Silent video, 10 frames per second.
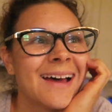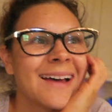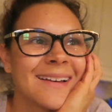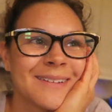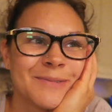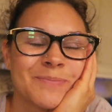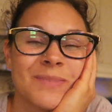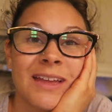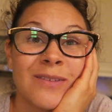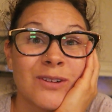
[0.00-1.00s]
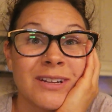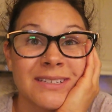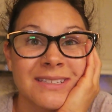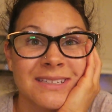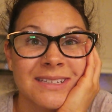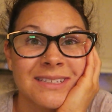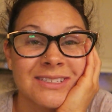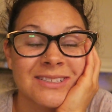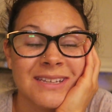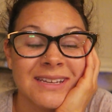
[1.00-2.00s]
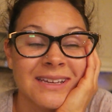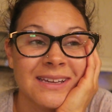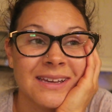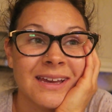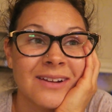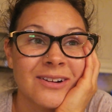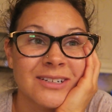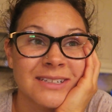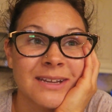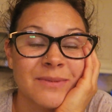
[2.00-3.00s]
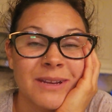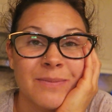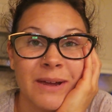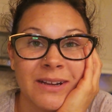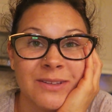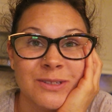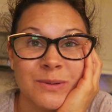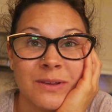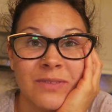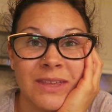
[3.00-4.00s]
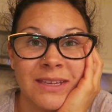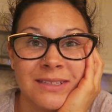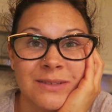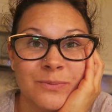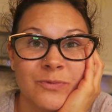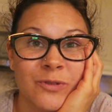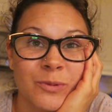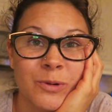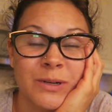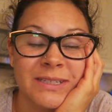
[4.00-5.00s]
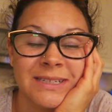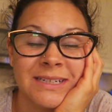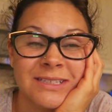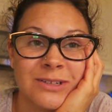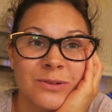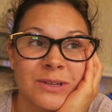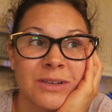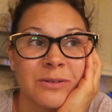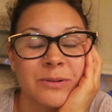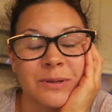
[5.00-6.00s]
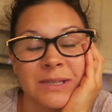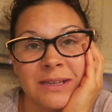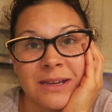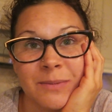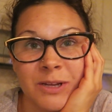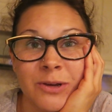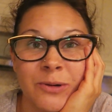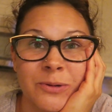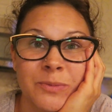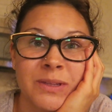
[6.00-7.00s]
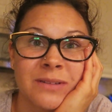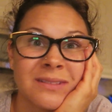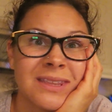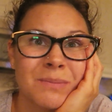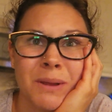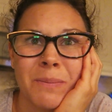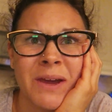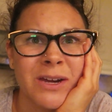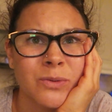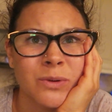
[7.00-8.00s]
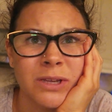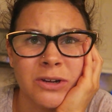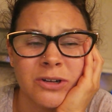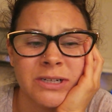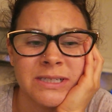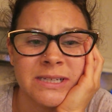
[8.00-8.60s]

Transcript: Um, I've honestly just like had a hard time getting back into the swing of things from going to San Antonio and coming home, and then my back really hurting